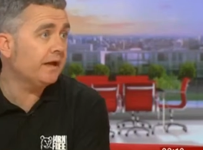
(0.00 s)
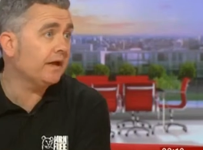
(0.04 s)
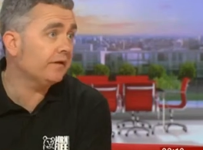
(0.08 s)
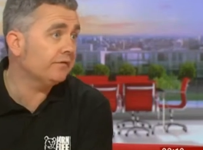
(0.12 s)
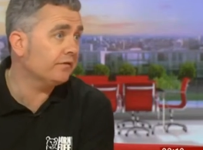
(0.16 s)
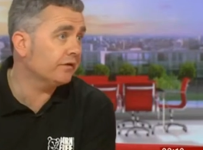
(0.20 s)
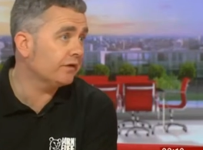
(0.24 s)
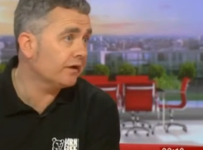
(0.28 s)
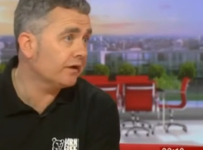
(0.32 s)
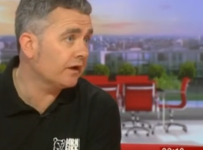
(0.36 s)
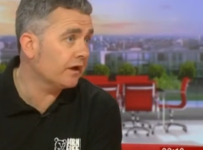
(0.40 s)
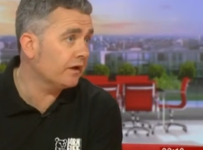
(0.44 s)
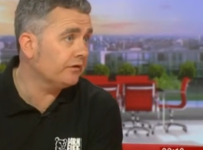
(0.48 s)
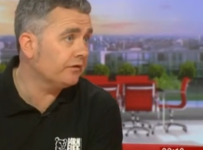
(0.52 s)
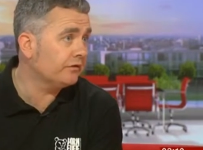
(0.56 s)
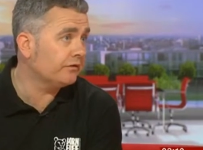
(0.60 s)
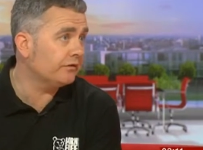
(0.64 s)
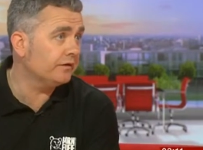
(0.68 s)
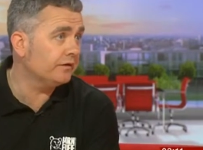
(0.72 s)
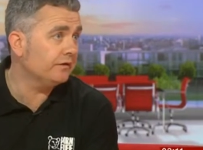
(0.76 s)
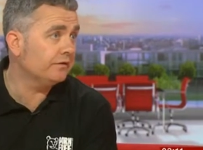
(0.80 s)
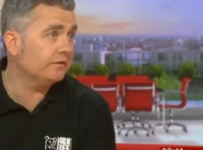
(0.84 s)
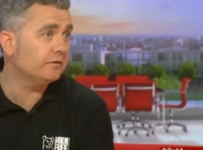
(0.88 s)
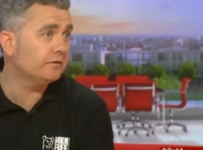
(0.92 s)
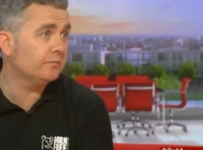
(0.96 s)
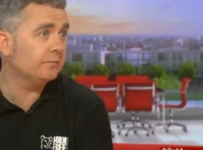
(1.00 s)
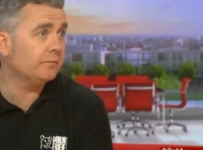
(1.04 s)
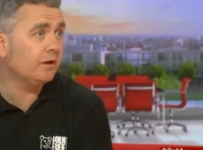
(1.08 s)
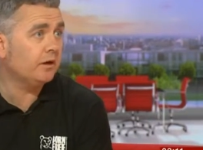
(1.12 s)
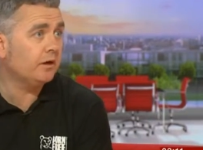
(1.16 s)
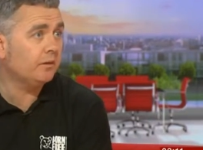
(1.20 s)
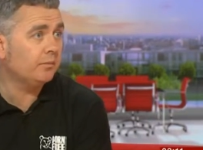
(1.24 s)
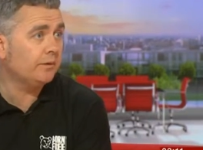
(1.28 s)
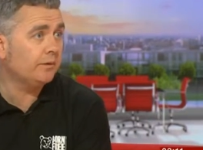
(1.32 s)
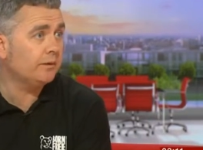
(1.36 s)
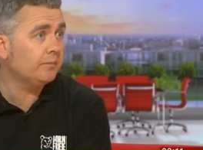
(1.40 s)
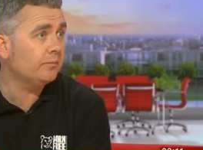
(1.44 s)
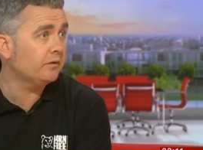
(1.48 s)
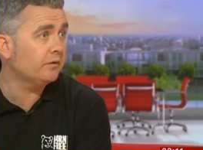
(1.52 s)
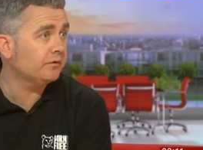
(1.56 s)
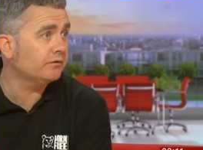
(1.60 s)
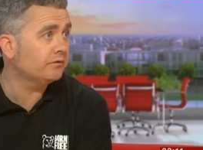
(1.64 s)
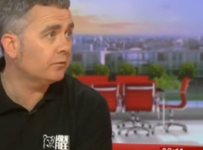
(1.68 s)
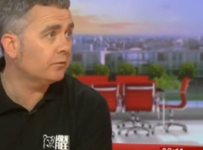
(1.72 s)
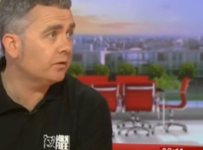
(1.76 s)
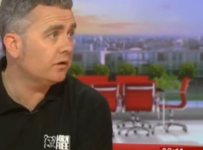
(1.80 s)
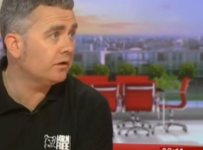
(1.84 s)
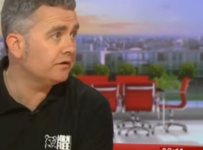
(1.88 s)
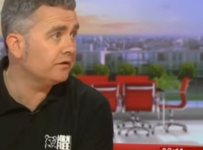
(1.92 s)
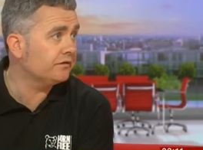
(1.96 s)
African countries, Zimbabwe,
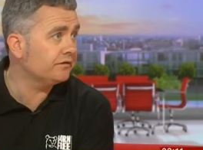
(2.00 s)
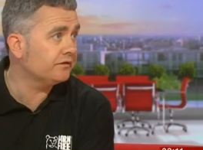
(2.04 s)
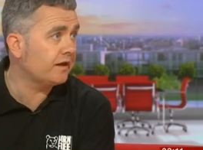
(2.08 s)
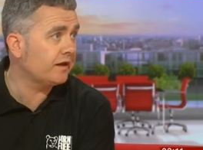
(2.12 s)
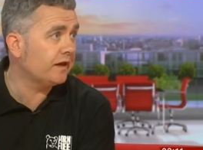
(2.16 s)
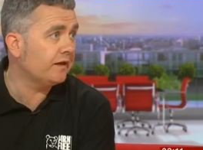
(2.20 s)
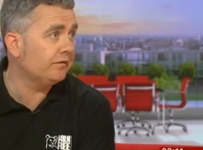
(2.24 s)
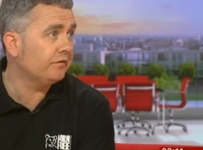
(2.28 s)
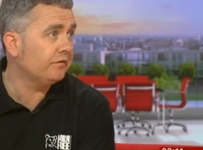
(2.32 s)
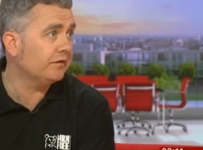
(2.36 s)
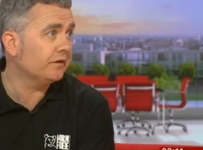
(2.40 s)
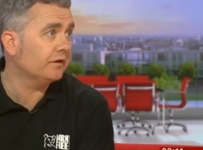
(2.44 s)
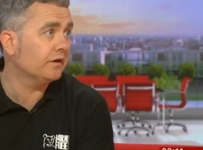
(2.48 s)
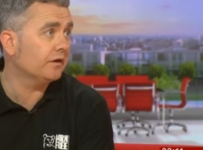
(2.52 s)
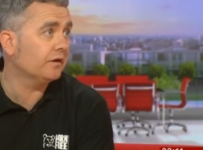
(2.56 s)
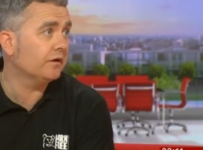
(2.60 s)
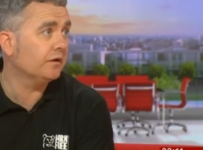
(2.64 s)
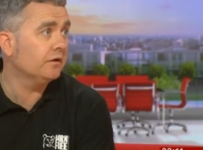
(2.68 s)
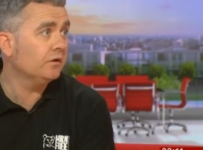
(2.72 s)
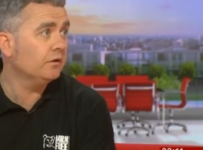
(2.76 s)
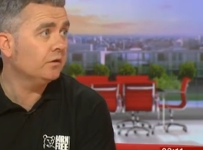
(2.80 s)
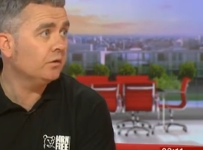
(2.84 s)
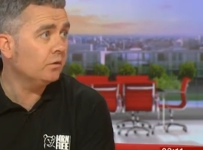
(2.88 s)
Botswana, South Africa,